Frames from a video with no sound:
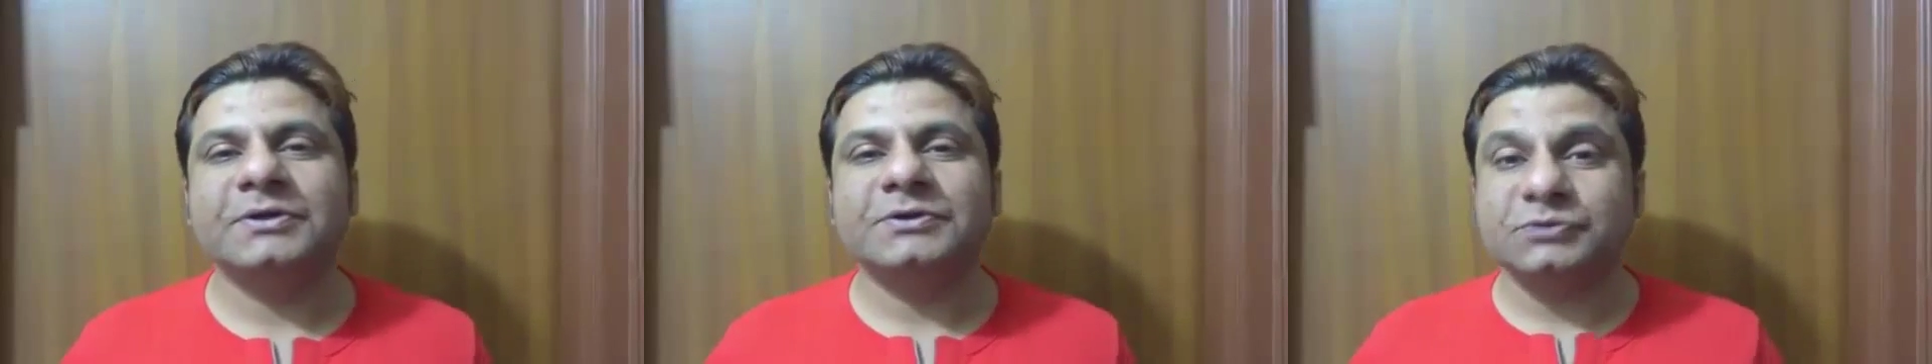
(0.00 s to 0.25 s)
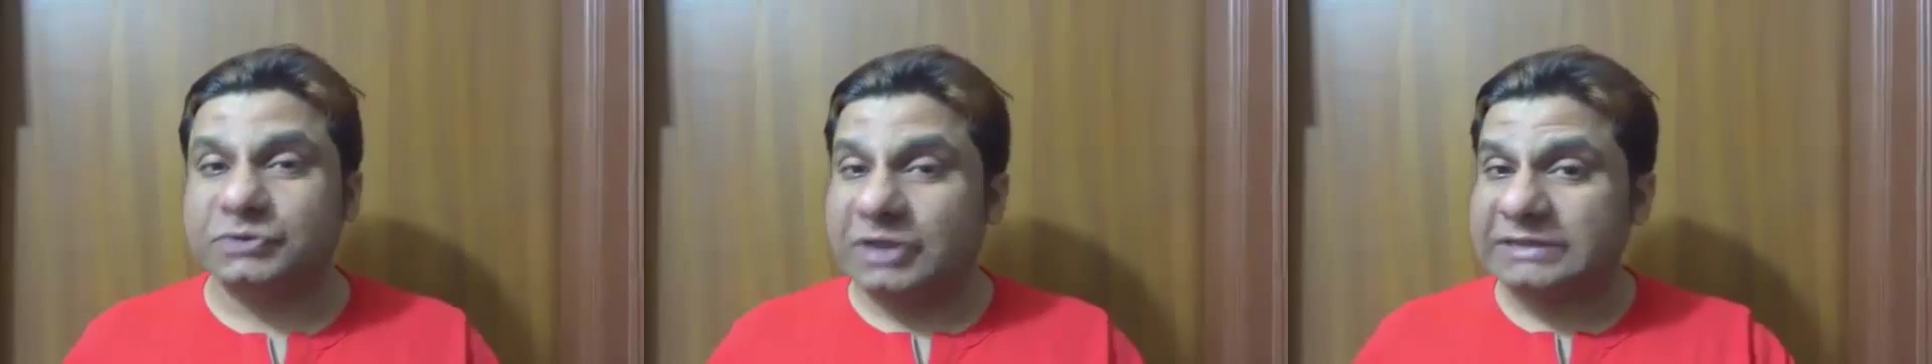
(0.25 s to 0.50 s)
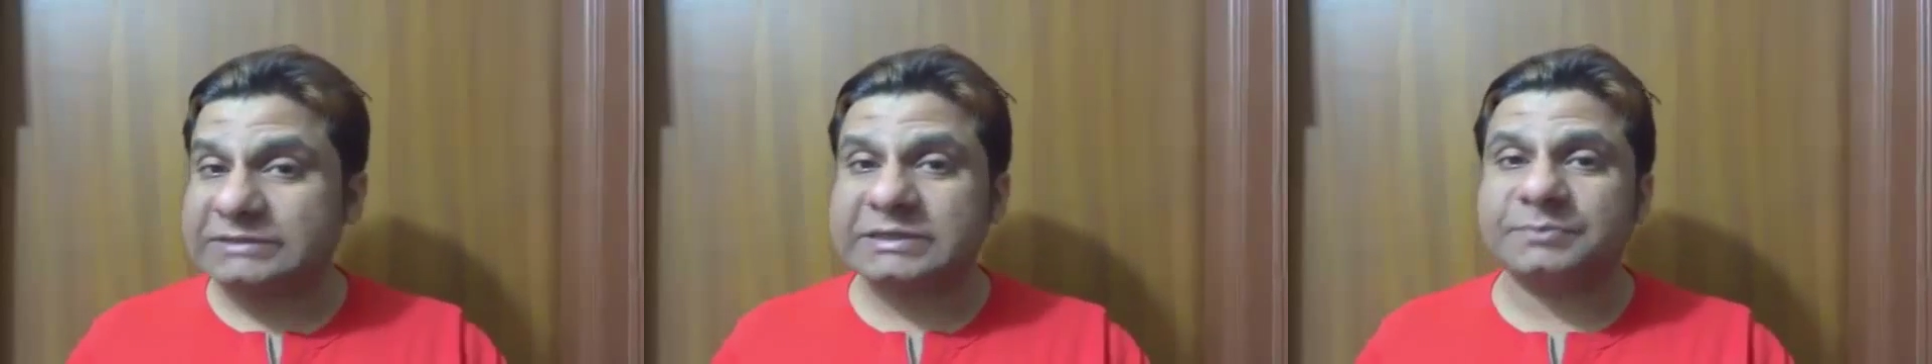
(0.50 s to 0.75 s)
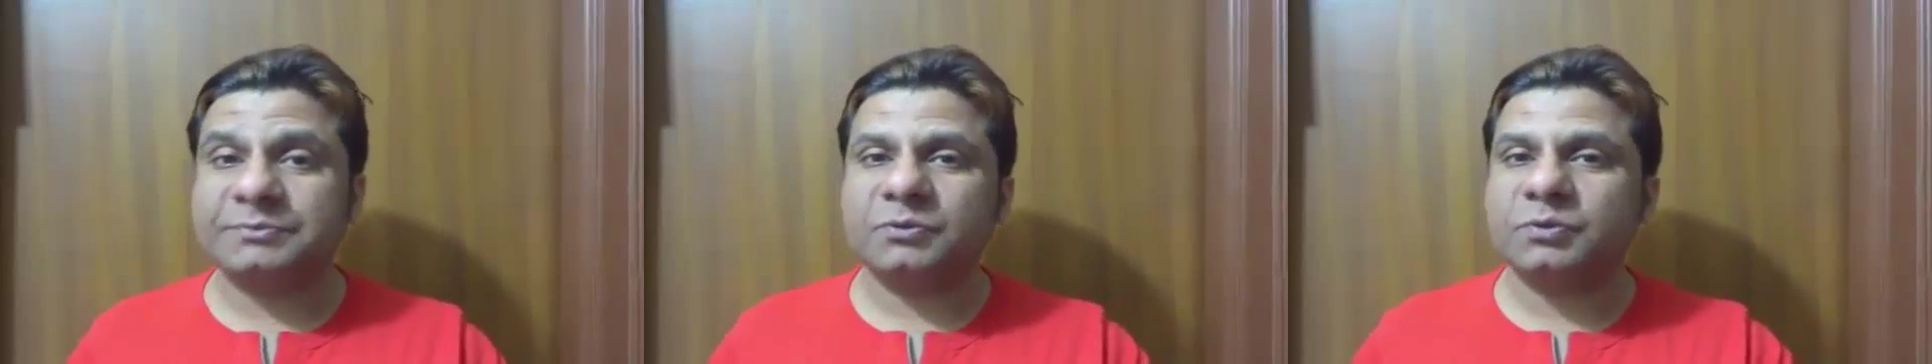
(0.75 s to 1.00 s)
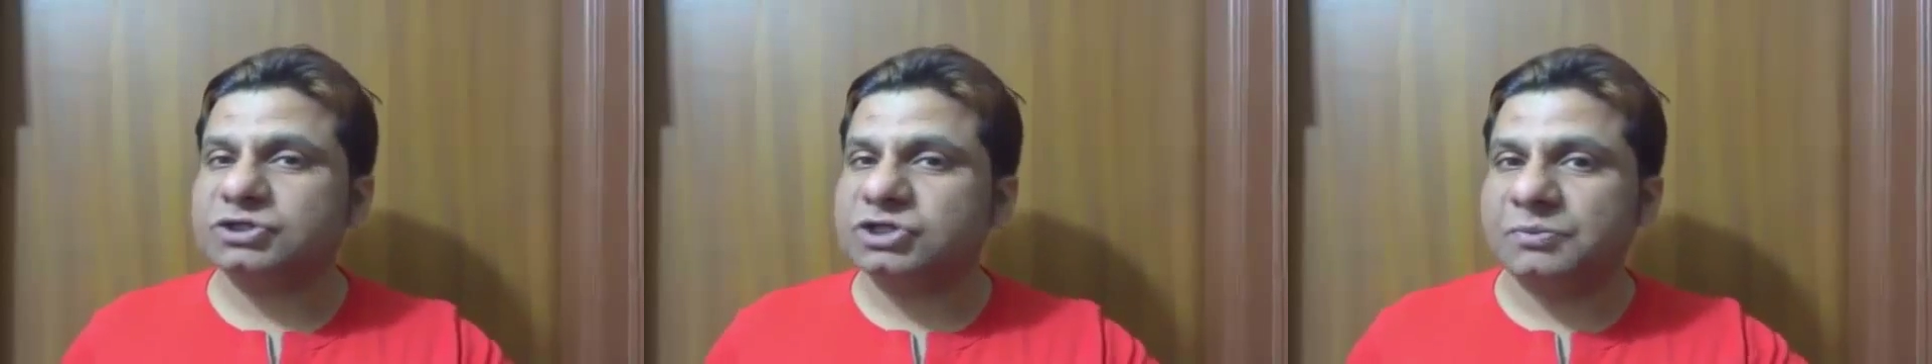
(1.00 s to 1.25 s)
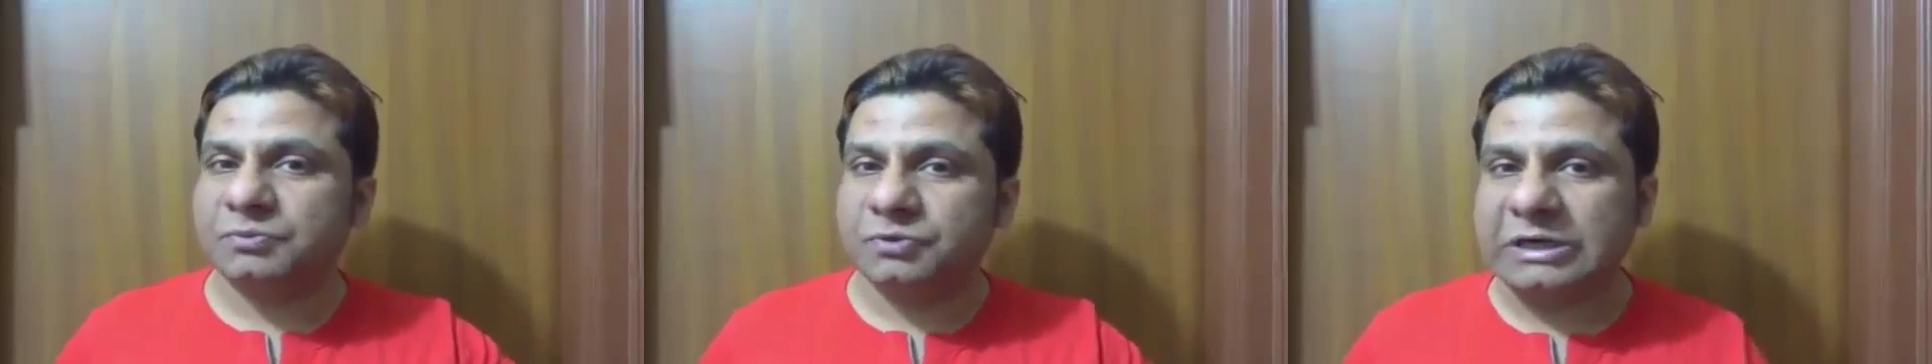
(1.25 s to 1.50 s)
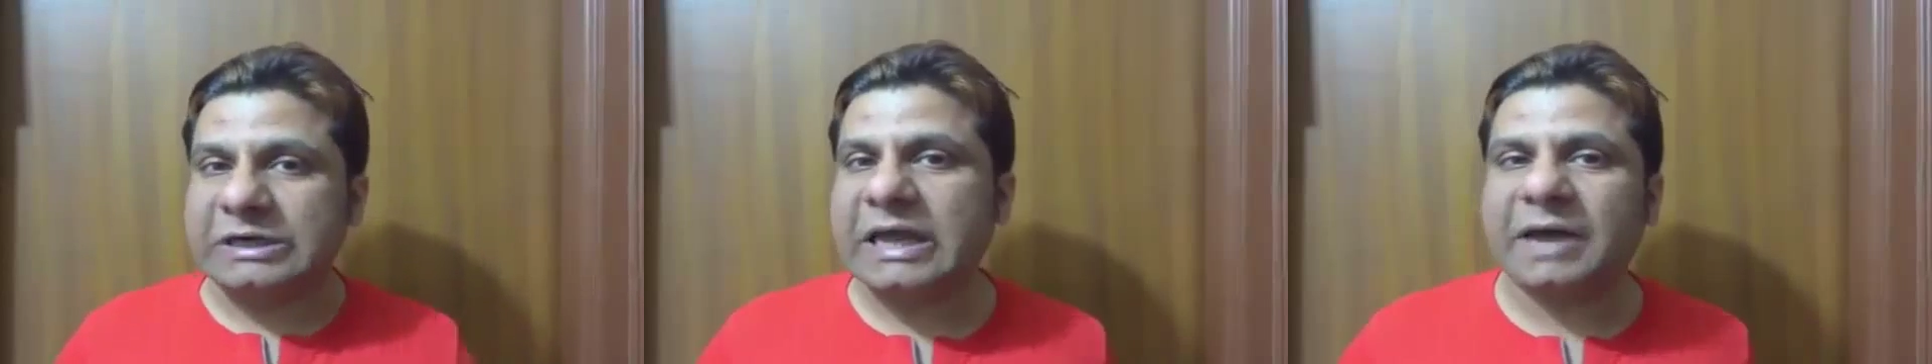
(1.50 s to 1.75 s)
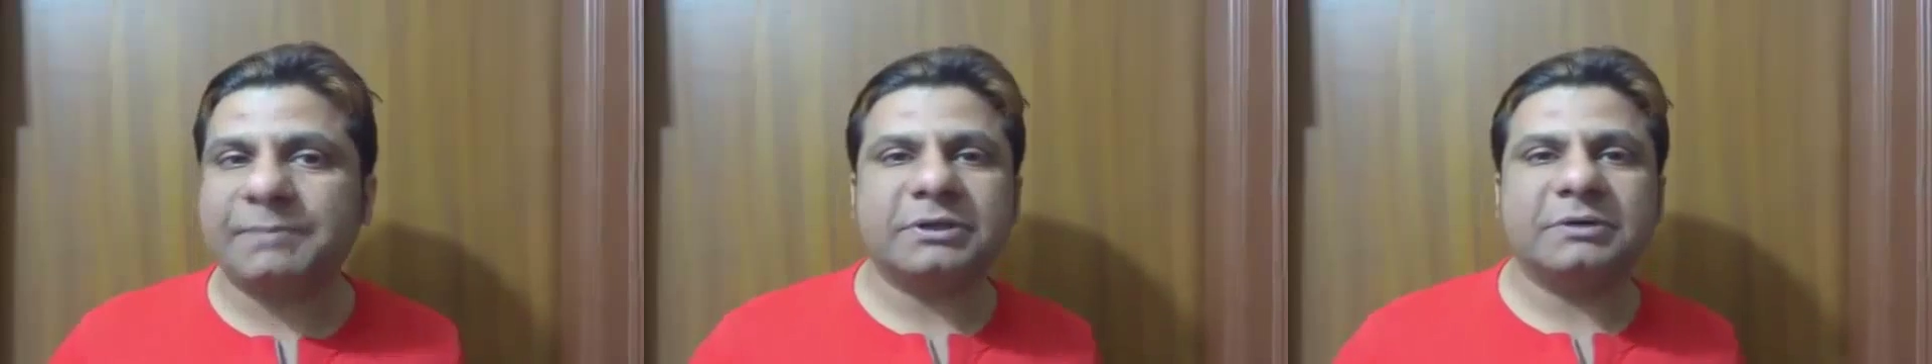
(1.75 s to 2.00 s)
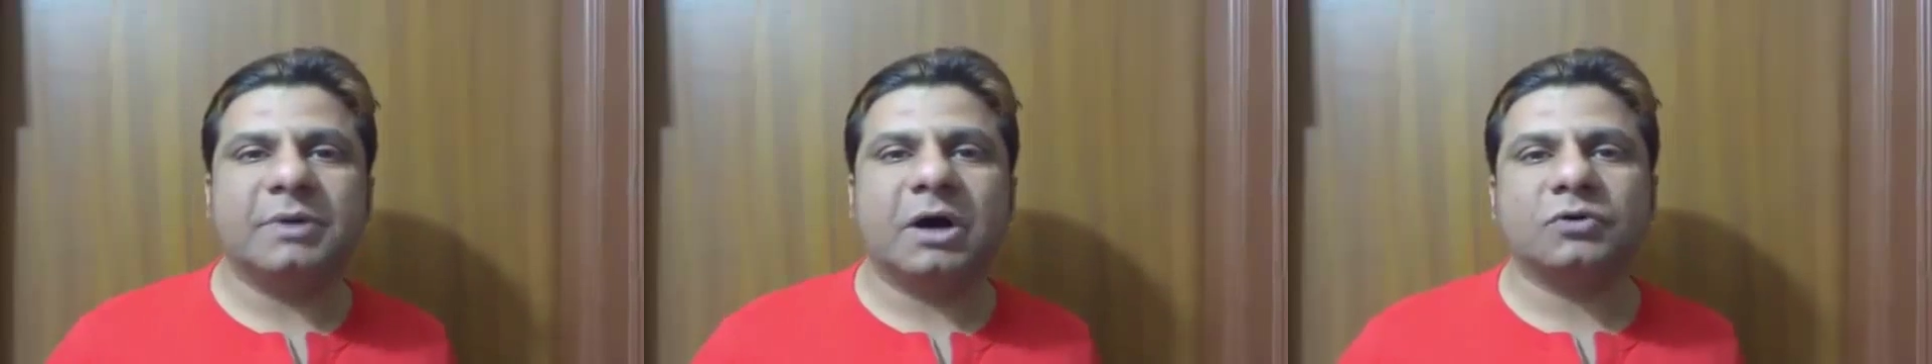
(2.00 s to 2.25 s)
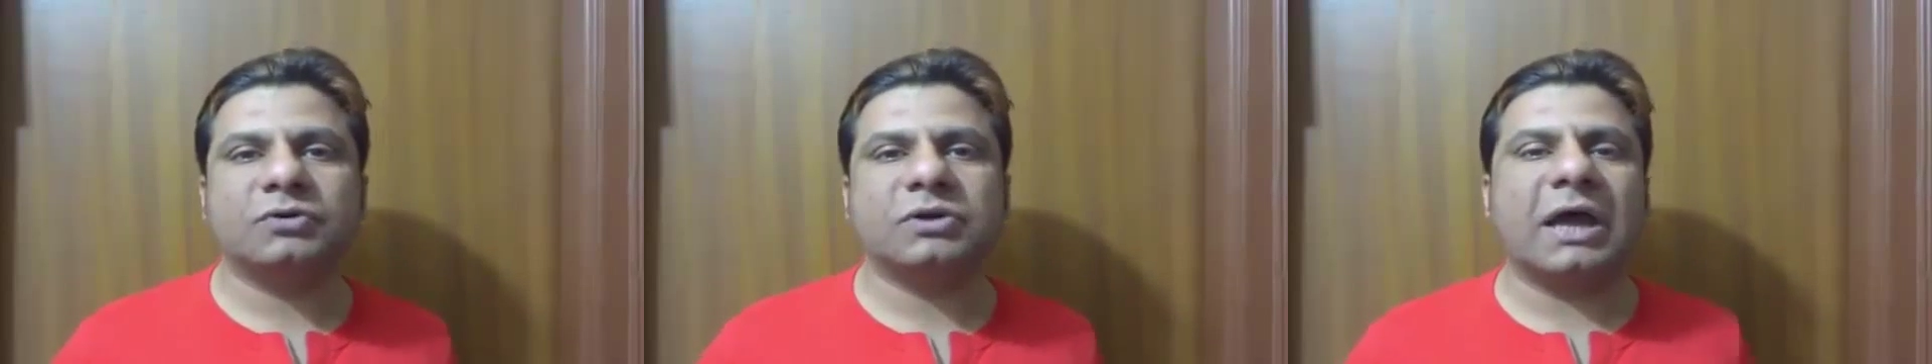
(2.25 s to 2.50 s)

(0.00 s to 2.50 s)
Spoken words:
So that's something which I'm really happy about.